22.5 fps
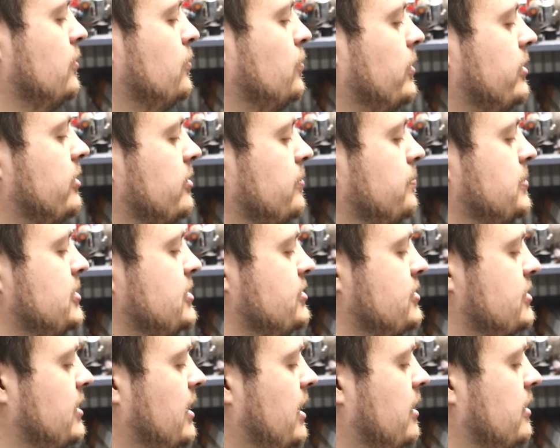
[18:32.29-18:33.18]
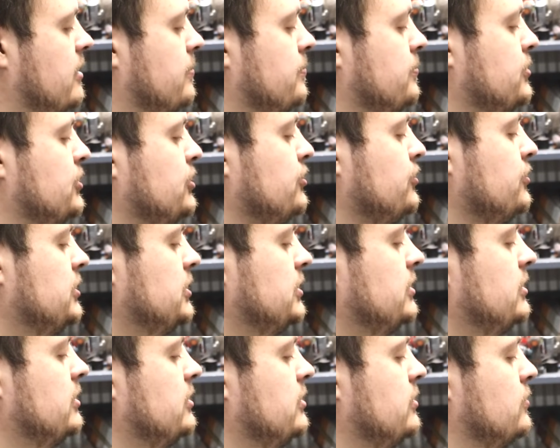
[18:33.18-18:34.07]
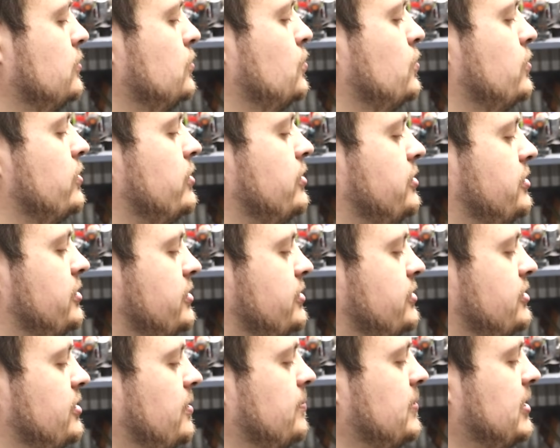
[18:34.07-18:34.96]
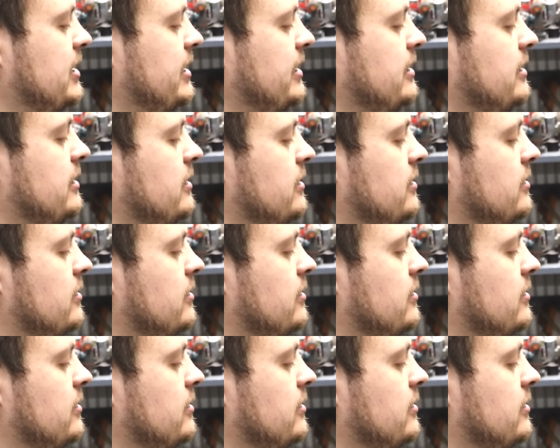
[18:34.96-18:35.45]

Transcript: whether it be stock computer or something